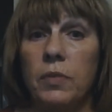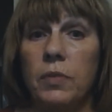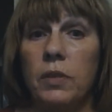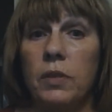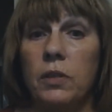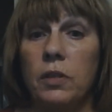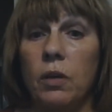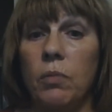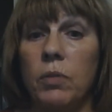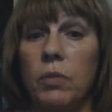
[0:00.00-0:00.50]

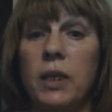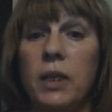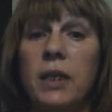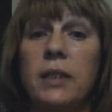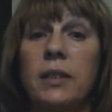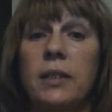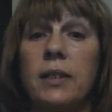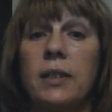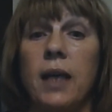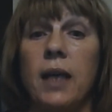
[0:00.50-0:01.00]
So we
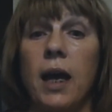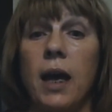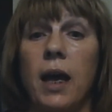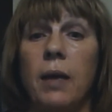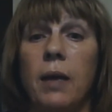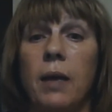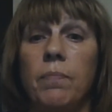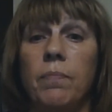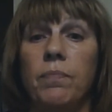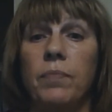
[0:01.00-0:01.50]
need to
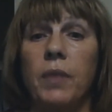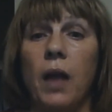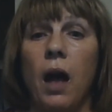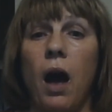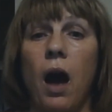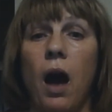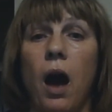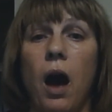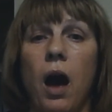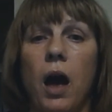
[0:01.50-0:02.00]
say,
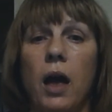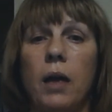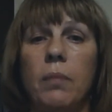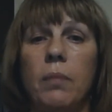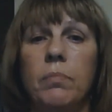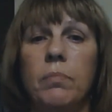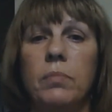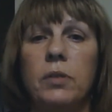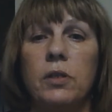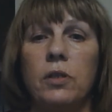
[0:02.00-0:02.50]

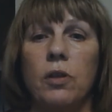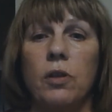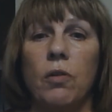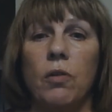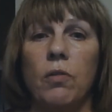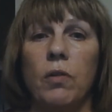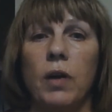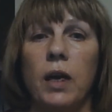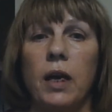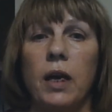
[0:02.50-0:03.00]
I'm
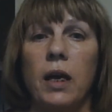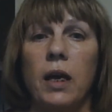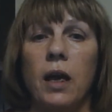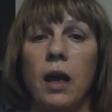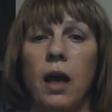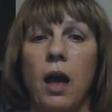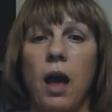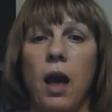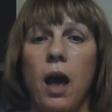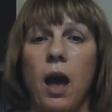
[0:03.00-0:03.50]
sorry,
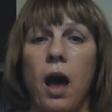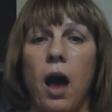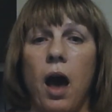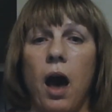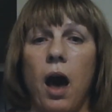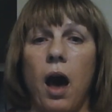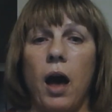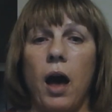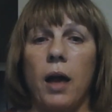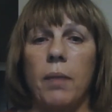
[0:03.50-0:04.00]

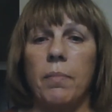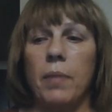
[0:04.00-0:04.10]
I'm